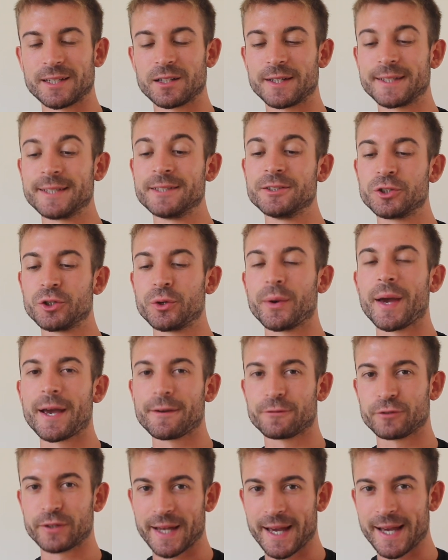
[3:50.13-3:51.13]
I didn't do
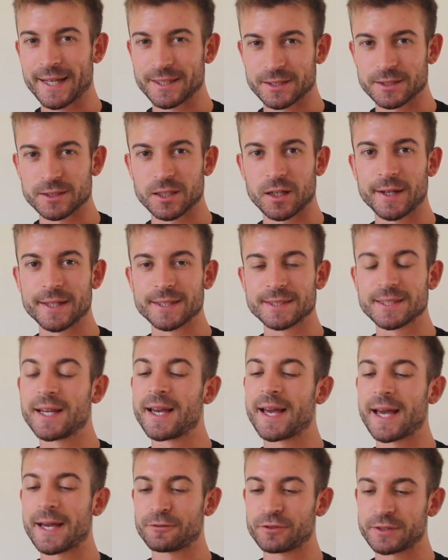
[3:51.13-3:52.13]
every exercise
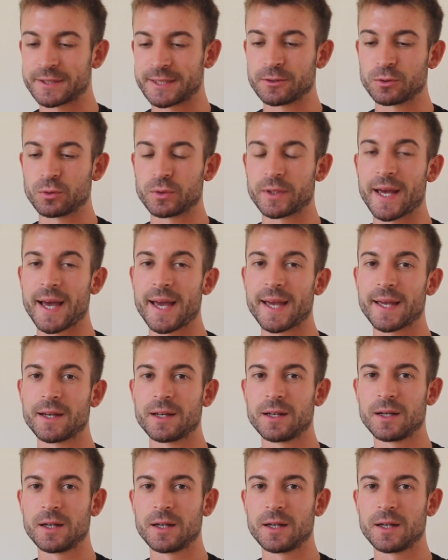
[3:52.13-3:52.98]
every single day.